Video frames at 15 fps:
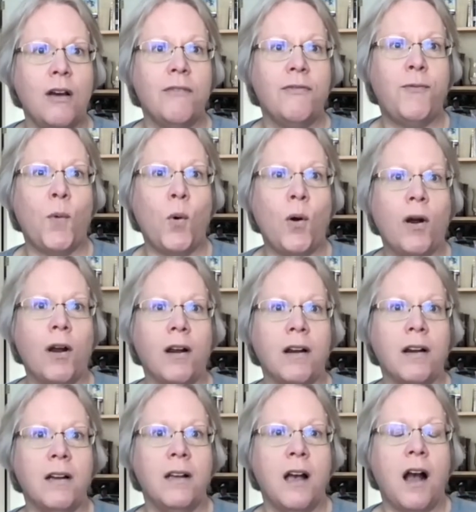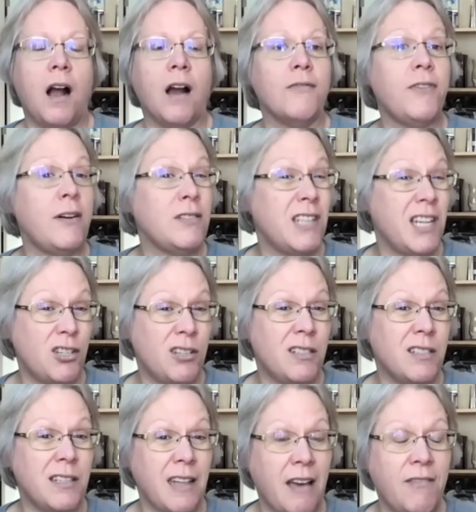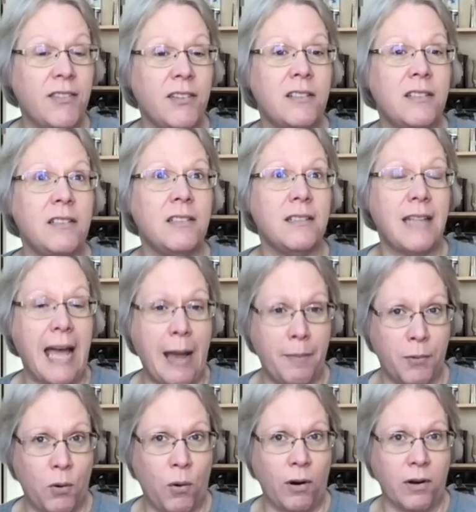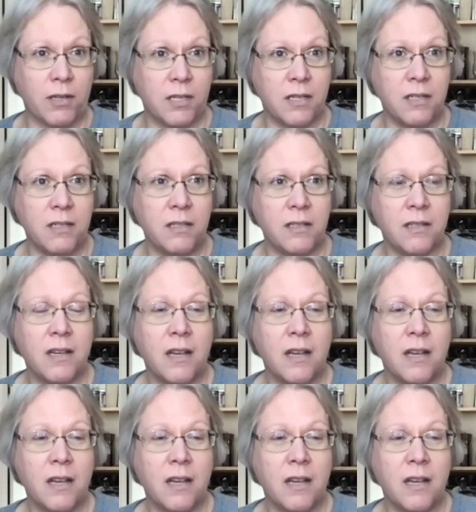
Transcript: for our foundations level lab courses.